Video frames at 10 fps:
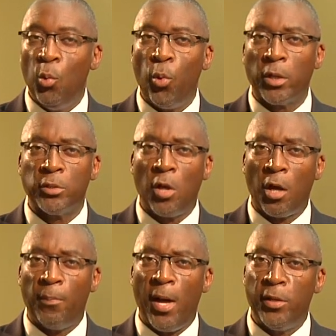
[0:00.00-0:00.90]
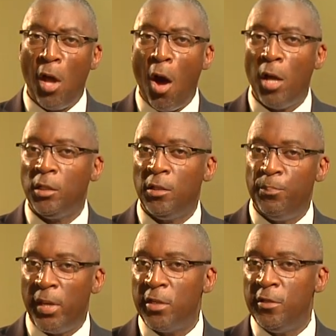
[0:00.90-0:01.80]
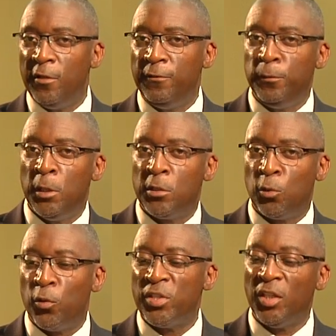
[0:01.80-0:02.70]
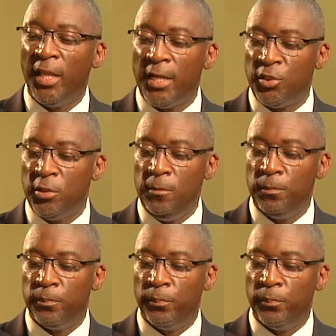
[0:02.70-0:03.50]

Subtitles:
We're going to talk about non-competitive source selection.